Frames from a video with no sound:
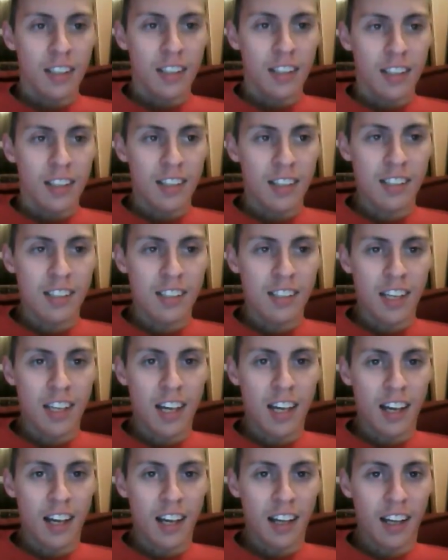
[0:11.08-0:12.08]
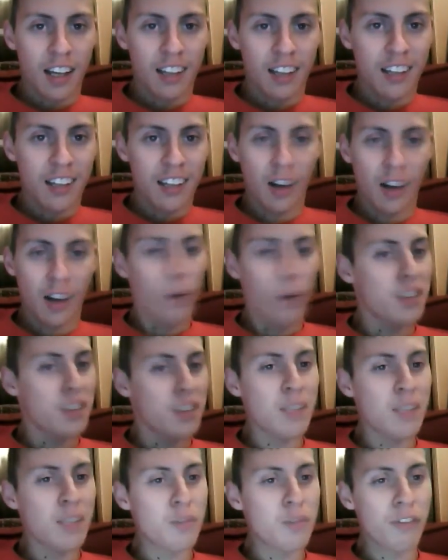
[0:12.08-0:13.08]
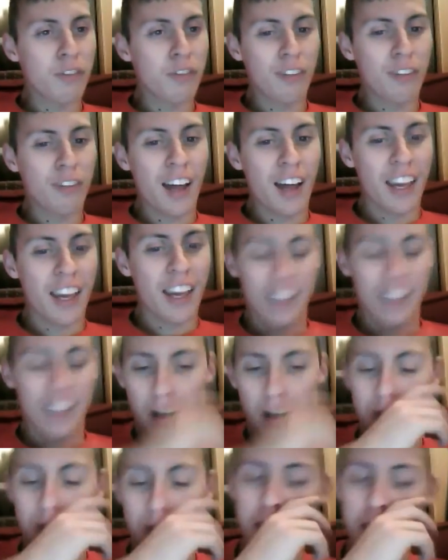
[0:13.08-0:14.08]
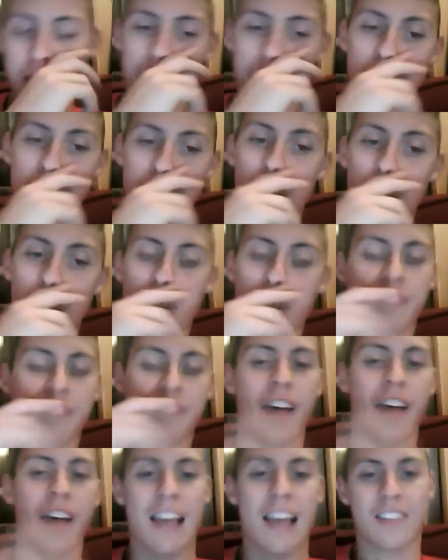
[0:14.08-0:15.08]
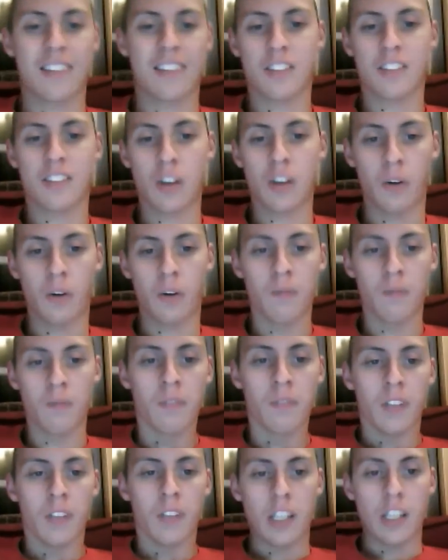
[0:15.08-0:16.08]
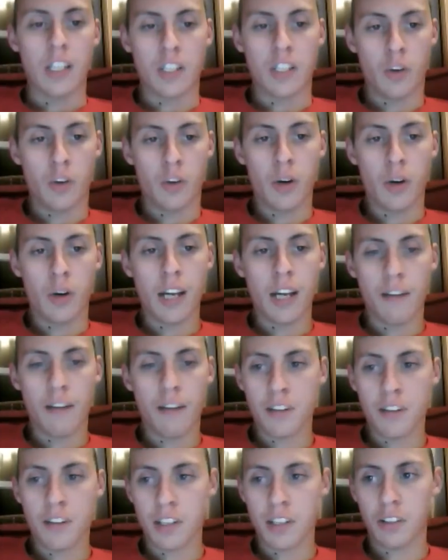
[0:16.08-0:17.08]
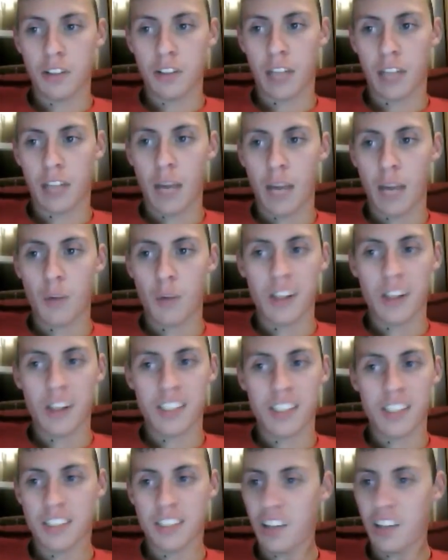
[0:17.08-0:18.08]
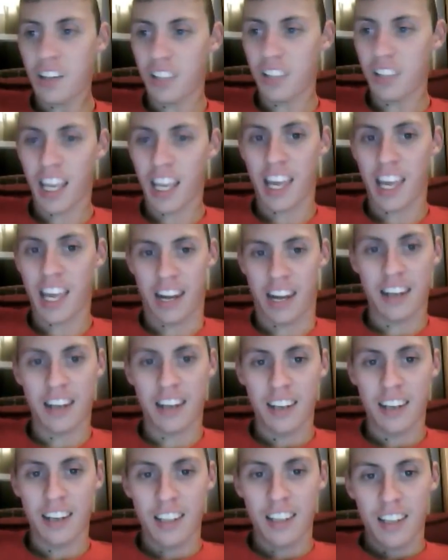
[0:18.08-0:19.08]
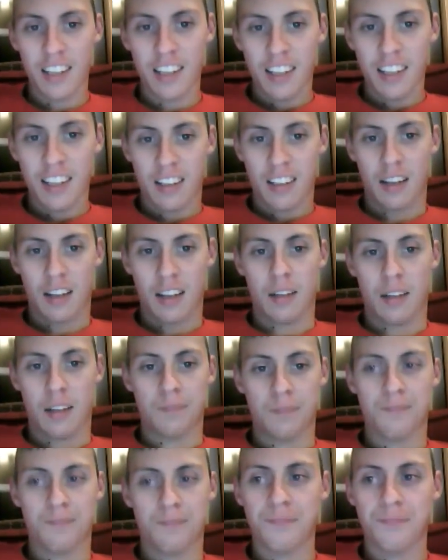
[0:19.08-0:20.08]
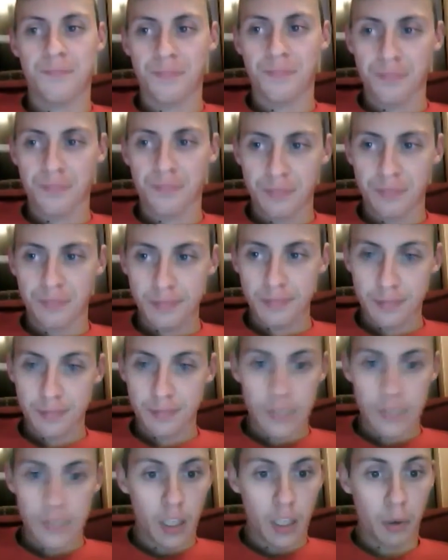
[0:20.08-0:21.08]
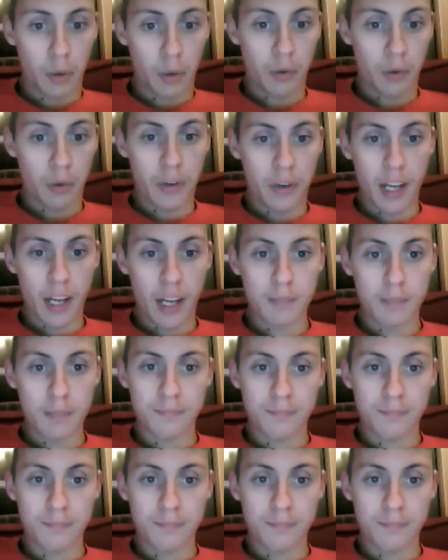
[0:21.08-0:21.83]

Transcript: it always seems to fly. It always seems to go this fast. So enjoy every single game while you still can. Um, Quick recap: